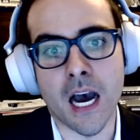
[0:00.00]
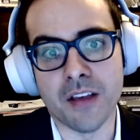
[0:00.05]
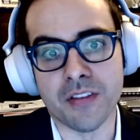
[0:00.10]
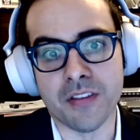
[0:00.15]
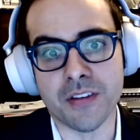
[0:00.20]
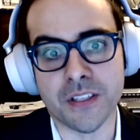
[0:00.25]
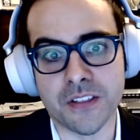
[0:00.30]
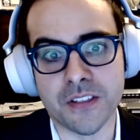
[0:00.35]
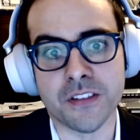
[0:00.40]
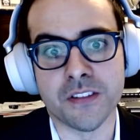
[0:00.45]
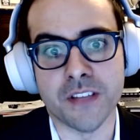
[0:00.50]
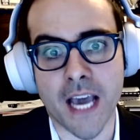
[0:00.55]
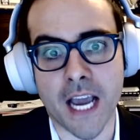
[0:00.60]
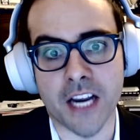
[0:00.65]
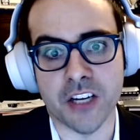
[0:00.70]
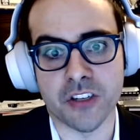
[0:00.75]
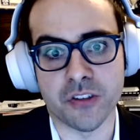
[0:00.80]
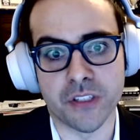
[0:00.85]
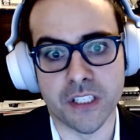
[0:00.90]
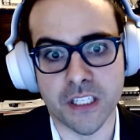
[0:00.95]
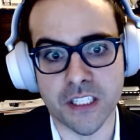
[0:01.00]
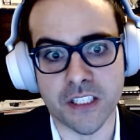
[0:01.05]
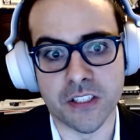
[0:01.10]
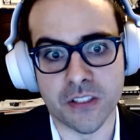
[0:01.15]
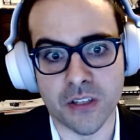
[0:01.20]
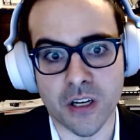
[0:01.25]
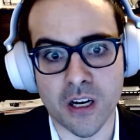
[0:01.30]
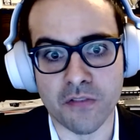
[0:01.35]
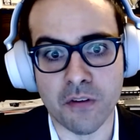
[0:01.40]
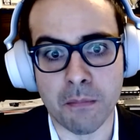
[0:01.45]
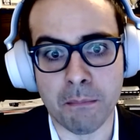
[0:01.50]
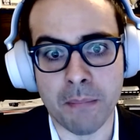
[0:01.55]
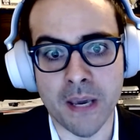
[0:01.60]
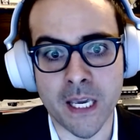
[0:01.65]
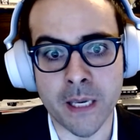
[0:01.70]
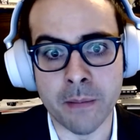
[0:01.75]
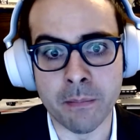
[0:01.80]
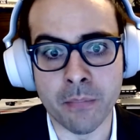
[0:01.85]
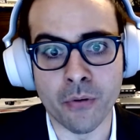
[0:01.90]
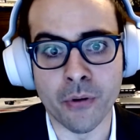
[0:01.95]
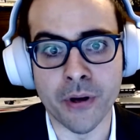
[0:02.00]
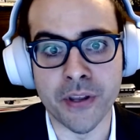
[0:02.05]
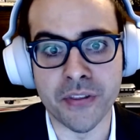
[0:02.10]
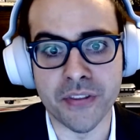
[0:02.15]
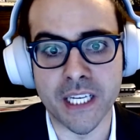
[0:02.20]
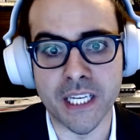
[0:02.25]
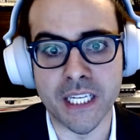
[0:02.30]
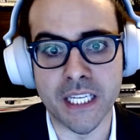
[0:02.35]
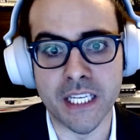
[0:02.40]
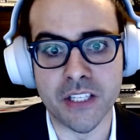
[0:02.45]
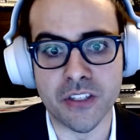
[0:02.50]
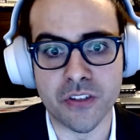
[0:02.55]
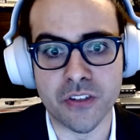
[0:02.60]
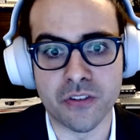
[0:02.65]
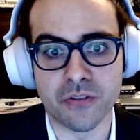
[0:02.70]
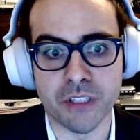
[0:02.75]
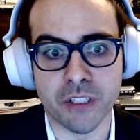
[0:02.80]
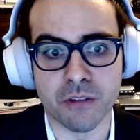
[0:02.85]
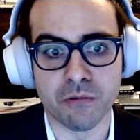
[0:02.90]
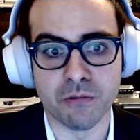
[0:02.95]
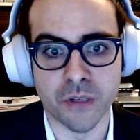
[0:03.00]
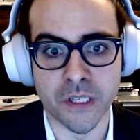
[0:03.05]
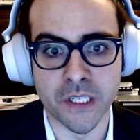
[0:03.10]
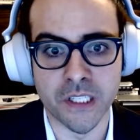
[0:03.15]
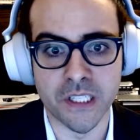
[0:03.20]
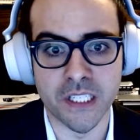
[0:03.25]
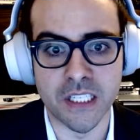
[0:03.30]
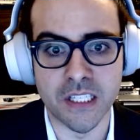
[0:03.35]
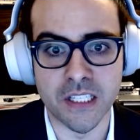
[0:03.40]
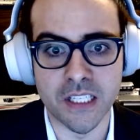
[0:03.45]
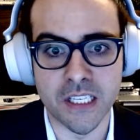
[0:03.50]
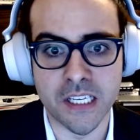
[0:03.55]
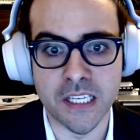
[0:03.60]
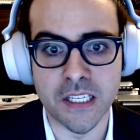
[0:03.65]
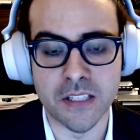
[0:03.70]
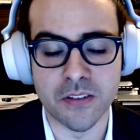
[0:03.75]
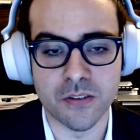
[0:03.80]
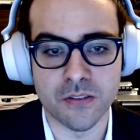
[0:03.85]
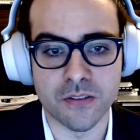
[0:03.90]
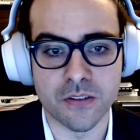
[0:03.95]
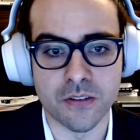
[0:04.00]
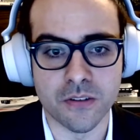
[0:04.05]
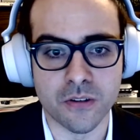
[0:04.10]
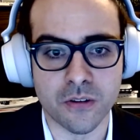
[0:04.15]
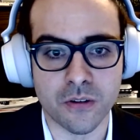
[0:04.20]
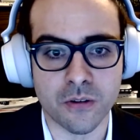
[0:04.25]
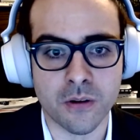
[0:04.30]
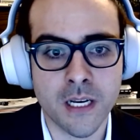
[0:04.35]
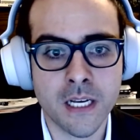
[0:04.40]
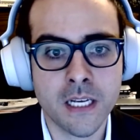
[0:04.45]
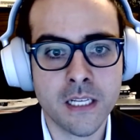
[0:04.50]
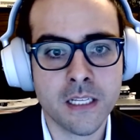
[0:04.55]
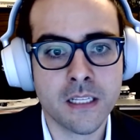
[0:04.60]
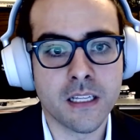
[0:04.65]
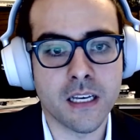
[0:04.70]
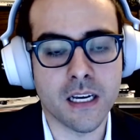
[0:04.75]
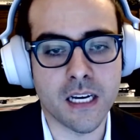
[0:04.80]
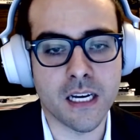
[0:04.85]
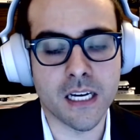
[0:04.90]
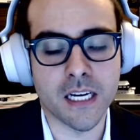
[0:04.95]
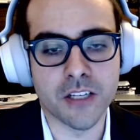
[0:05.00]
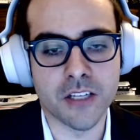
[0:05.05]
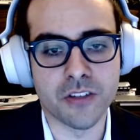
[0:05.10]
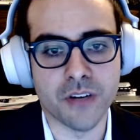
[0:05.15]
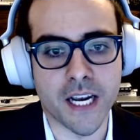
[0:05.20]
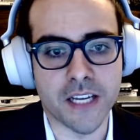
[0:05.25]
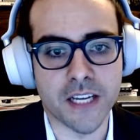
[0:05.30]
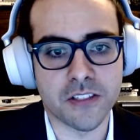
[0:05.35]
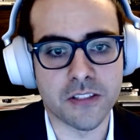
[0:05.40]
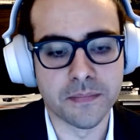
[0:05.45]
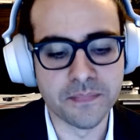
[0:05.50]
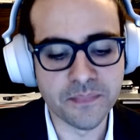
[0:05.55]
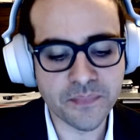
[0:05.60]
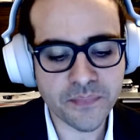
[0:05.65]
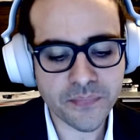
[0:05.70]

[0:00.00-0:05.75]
this is actually going to solve a pain point that industry really needs to address.